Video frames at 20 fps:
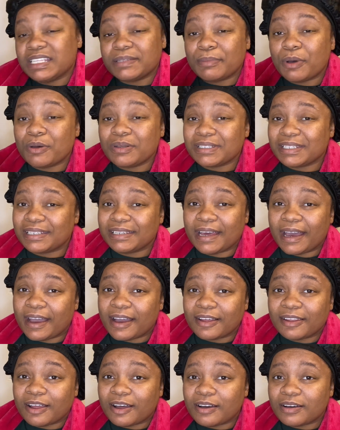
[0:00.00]
mostly
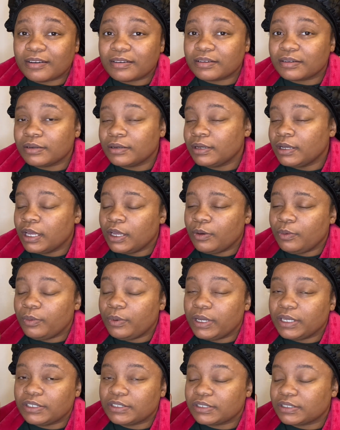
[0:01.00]
dialogue,
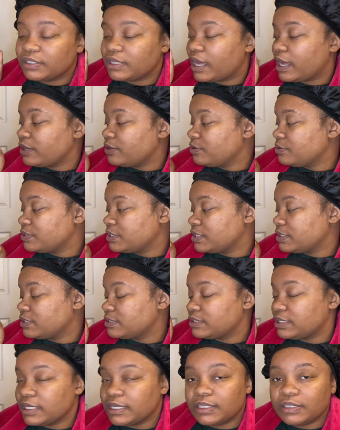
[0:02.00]
which I usually
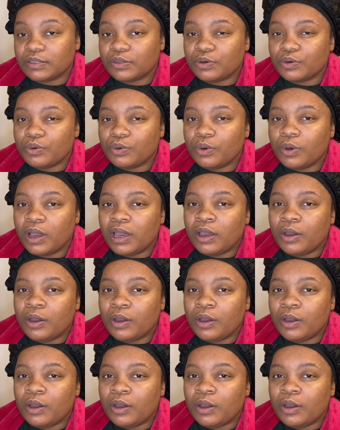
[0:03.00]
stick to